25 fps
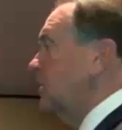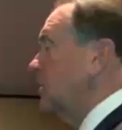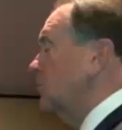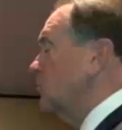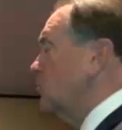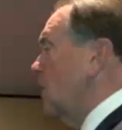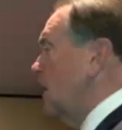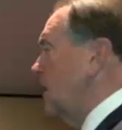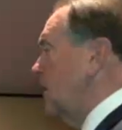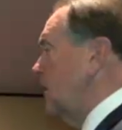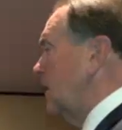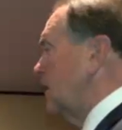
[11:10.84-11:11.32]
the
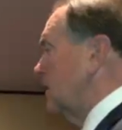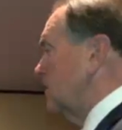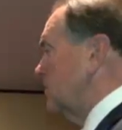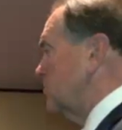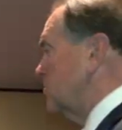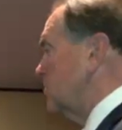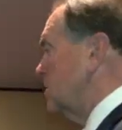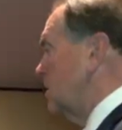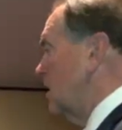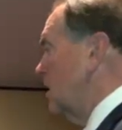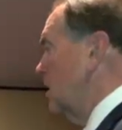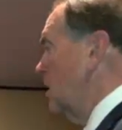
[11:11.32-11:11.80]

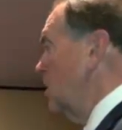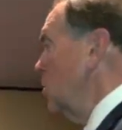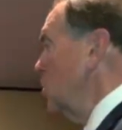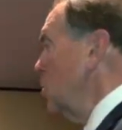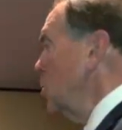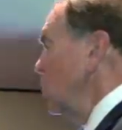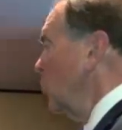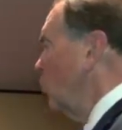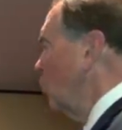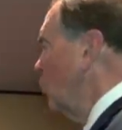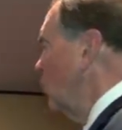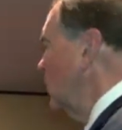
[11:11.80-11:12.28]
Iranians.
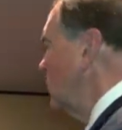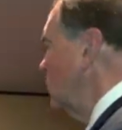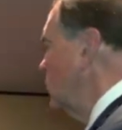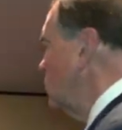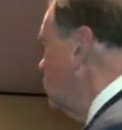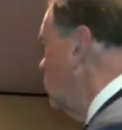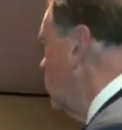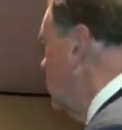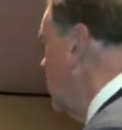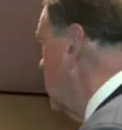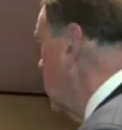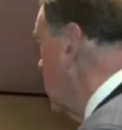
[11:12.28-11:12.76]

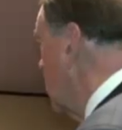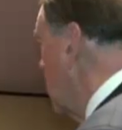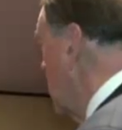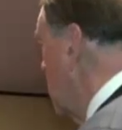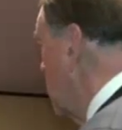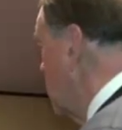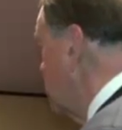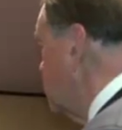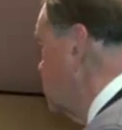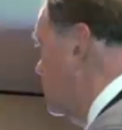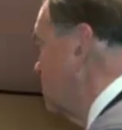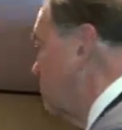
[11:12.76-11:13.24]
Wouldn't we
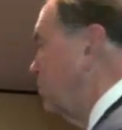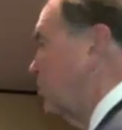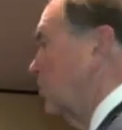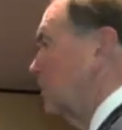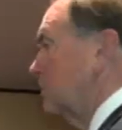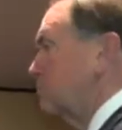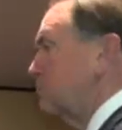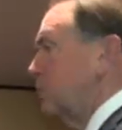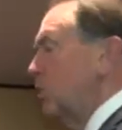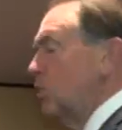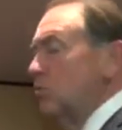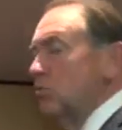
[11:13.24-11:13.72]
love to
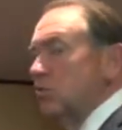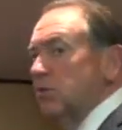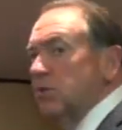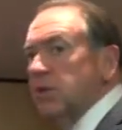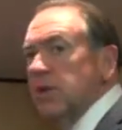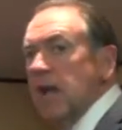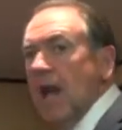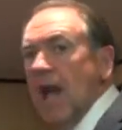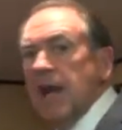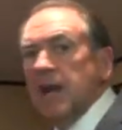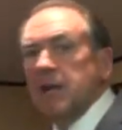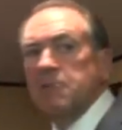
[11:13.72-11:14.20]
put
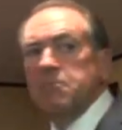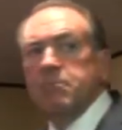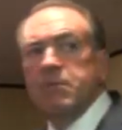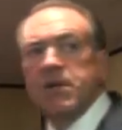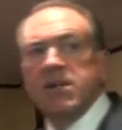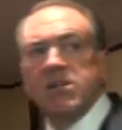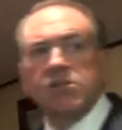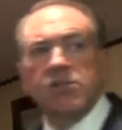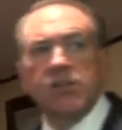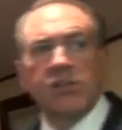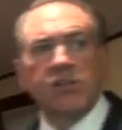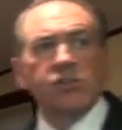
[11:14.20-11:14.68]
Putin out of
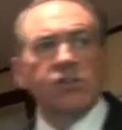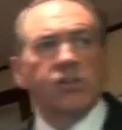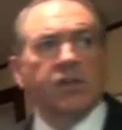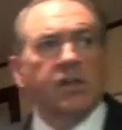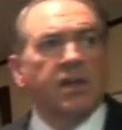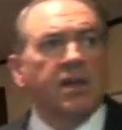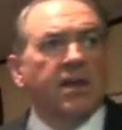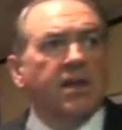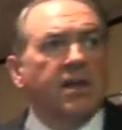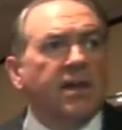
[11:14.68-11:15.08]
business